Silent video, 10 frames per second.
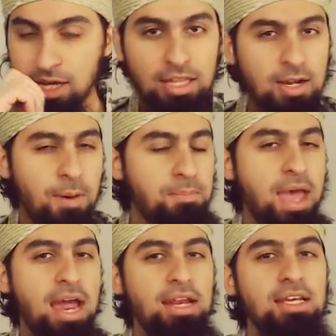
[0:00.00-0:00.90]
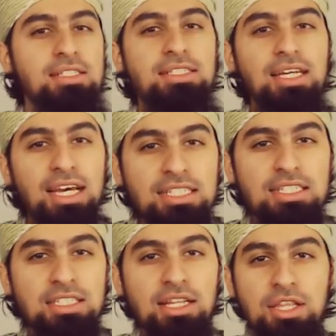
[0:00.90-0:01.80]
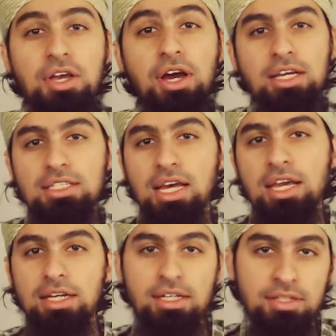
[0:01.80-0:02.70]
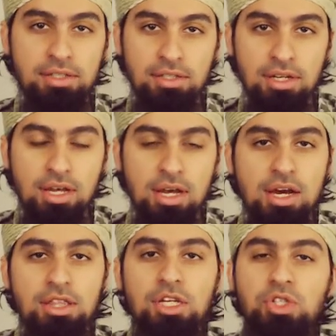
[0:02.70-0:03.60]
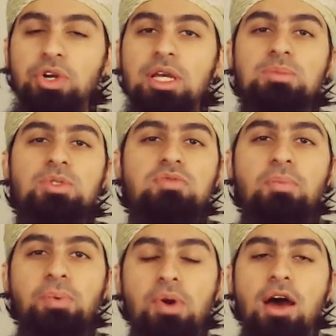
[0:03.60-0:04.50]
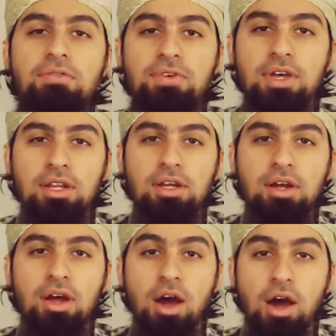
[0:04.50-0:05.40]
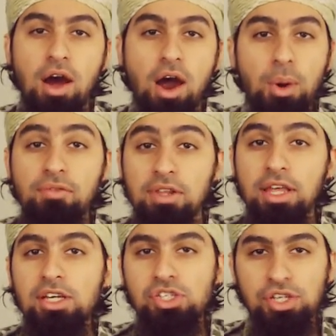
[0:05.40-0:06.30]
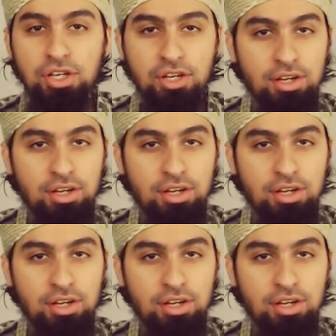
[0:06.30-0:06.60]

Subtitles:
The companions instantly got excited. The dreams of a prophet are a revelation,